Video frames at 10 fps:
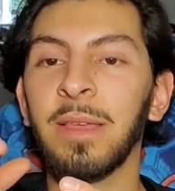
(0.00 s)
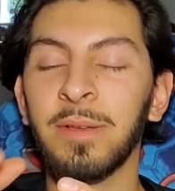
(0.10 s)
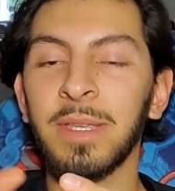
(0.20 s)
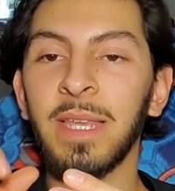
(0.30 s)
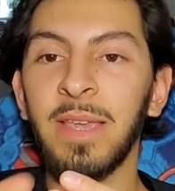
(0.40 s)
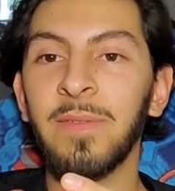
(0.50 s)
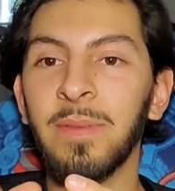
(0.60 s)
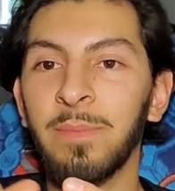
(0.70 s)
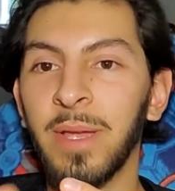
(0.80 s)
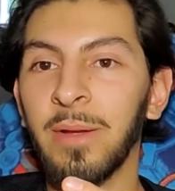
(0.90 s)
There is an
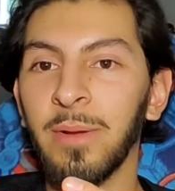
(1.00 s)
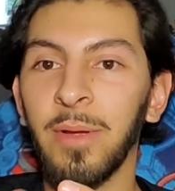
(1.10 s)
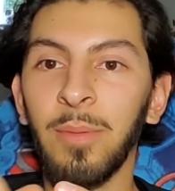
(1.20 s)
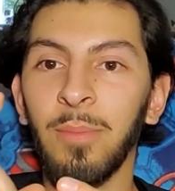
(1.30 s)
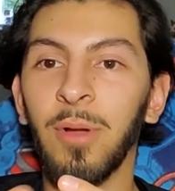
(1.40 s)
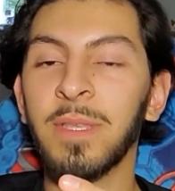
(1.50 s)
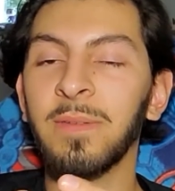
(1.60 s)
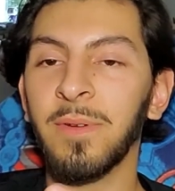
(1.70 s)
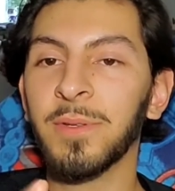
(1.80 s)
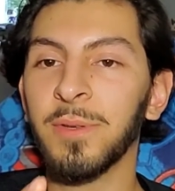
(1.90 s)
even bigger
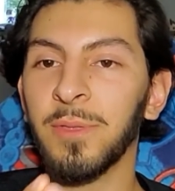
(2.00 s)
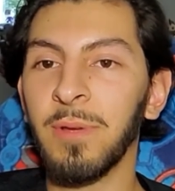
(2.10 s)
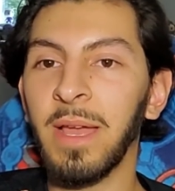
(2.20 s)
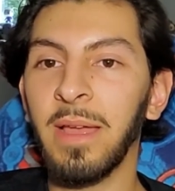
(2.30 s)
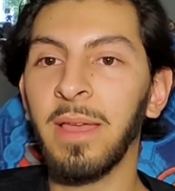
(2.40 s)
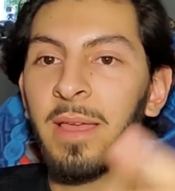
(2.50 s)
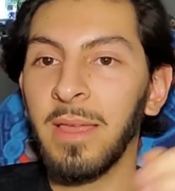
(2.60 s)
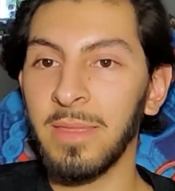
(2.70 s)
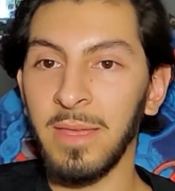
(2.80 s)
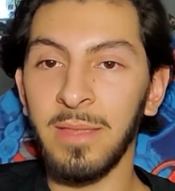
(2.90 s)
multiversal threat
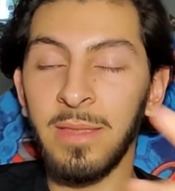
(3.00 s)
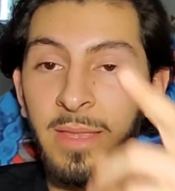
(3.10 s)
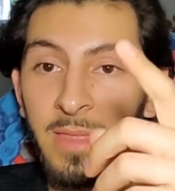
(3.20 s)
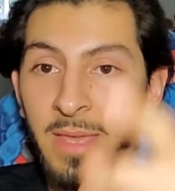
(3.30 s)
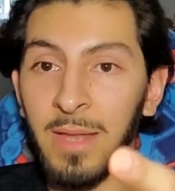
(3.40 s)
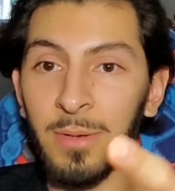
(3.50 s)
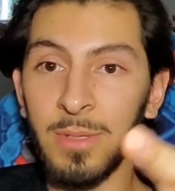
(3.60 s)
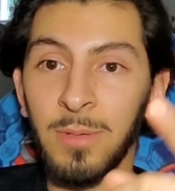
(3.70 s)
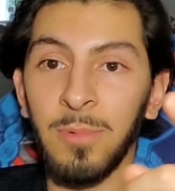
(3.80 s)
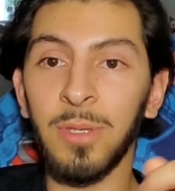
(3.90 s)
than
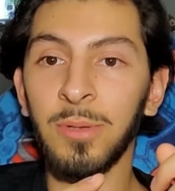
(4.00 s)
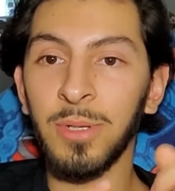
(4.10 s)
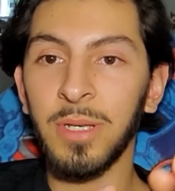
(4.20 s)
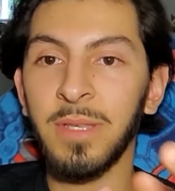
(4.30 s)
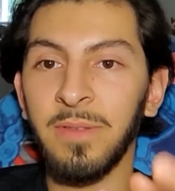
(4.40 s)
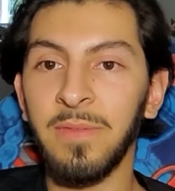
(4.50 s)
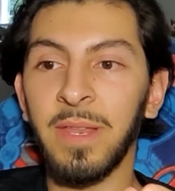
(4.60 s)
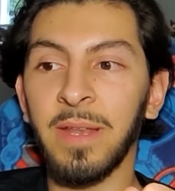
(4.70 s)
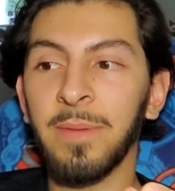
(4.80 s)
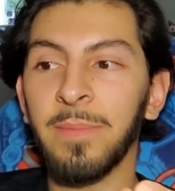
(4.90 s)
Thanos, the one you just defeated.